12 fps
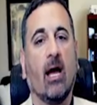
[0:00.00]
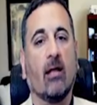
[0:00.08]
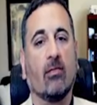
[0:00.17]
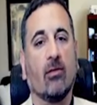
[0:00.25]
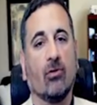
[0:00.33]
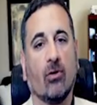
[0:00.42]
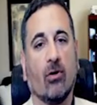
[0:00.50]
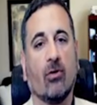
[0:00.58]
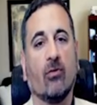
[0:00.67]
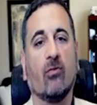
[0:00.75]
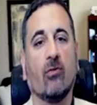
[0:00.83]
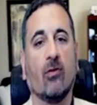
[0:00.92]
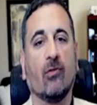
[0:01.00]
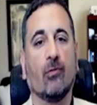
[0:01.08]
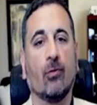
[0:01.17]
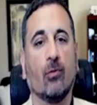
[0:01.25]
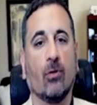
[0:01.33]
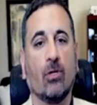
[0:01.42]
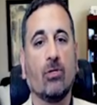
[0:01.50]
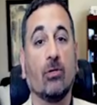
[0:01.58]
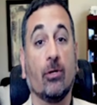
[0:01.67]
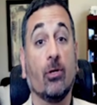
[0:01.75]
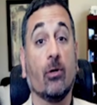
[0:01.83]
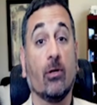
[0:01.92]
not the nurses, who are
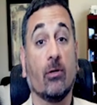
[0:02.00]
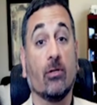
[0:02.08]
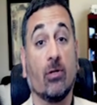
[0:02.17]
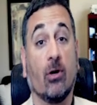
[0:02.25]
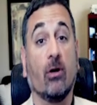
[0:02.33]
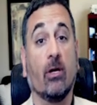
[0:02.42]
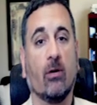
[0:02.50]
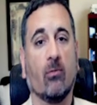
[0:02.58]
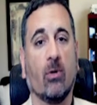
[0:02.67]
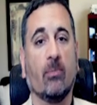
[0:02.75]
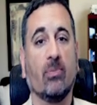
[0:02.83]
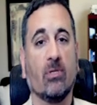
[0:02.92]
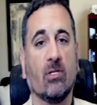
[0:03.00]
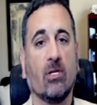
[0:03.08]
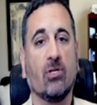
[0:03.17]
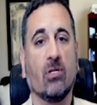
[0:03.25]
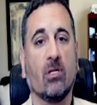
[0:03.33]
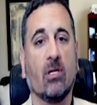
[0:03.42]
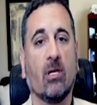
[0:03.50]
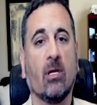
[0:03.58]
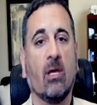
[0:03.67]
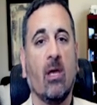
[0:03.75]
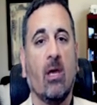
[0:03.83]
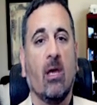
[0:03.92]
usually doing the turning and repositioning.
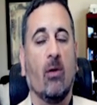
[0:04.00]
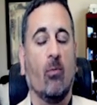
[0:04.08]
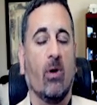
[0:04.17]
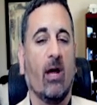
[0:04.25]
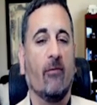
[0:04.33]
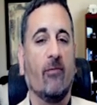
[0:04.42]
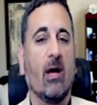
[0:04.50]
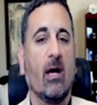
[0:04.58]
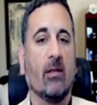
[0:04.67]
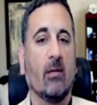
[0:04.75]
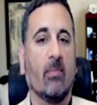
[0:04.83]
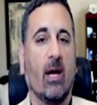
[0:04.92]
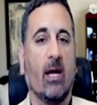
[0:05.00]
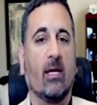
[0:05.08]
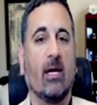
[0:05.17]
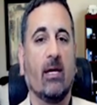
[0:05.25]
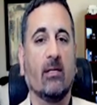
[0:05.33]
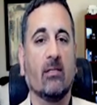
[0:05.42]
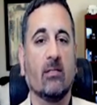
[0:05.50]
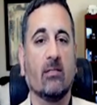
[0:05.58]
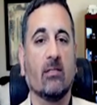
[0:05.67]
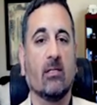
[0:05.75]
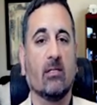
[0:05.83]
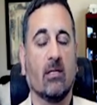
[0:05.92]
Hmm. And what I found in my
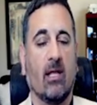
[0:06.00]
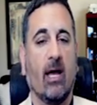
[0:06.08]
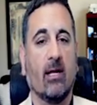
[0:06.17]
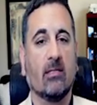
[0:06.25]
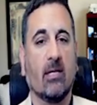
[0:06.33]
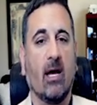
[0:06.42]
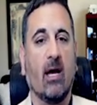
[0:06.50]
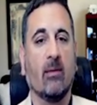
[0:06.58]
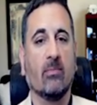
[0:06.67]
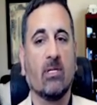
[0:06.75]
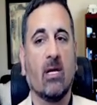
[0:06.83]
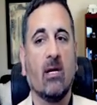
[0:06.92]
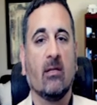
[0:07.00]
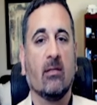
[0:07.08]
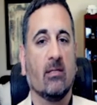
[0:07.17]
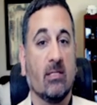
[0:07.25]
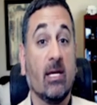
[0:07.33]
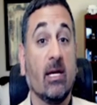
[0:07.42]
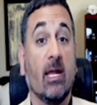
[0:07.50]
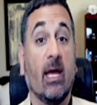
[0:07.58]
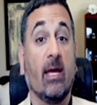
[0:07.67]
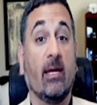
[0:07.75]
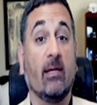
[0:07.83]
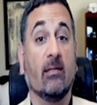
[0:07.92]
cases is a lot of times the
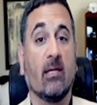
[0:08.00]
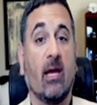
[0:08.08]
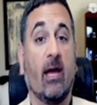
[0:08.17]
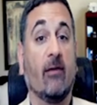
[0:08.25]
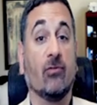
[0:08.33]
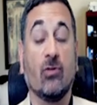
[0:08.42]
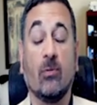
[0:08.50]
CNAs have